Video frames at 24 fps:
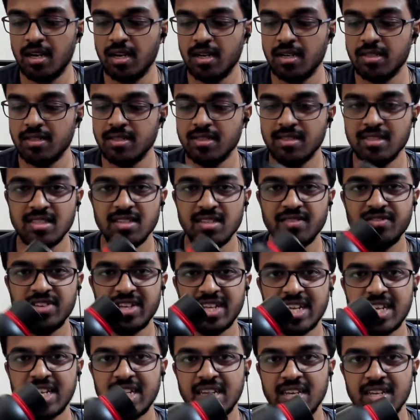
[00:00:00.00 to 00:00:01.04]
This is a
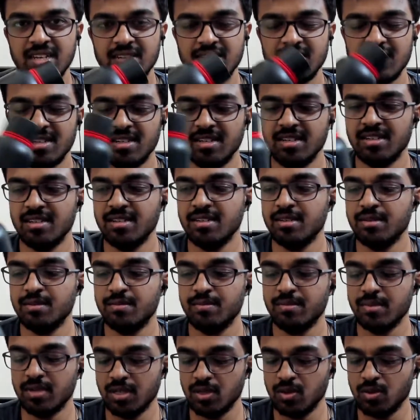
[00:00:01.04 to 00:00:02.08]
very
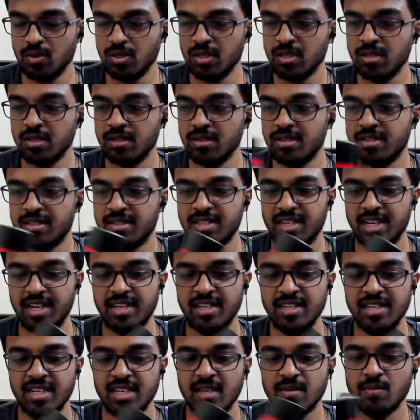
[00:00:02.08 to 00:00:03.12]
trendy,